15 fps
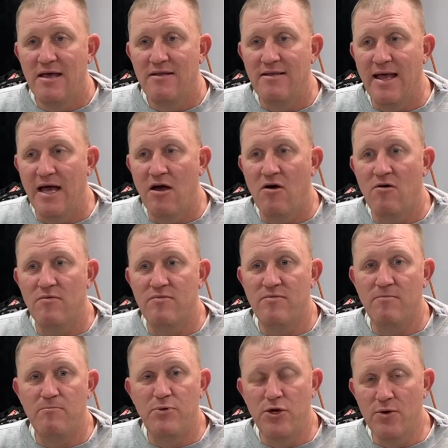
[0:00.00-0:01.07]
Now,
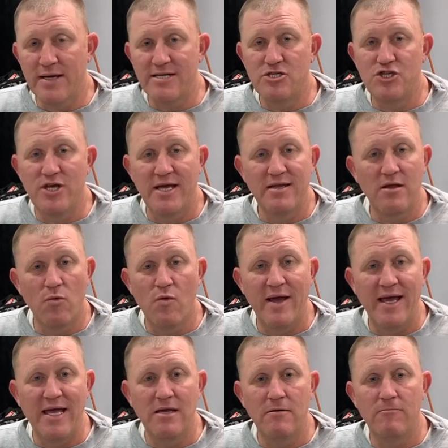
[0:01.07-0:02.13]
Buick shed the
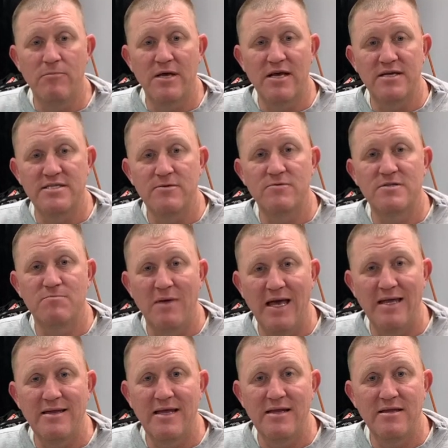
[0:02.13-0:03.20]
weight because it was
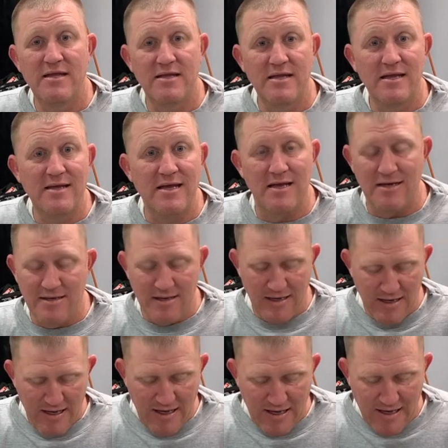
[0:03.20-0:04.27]
mandated that they did,
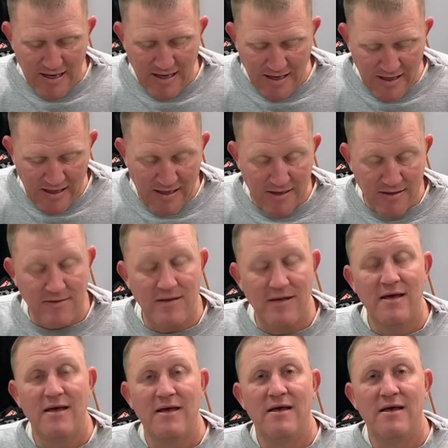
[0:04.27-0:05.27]
and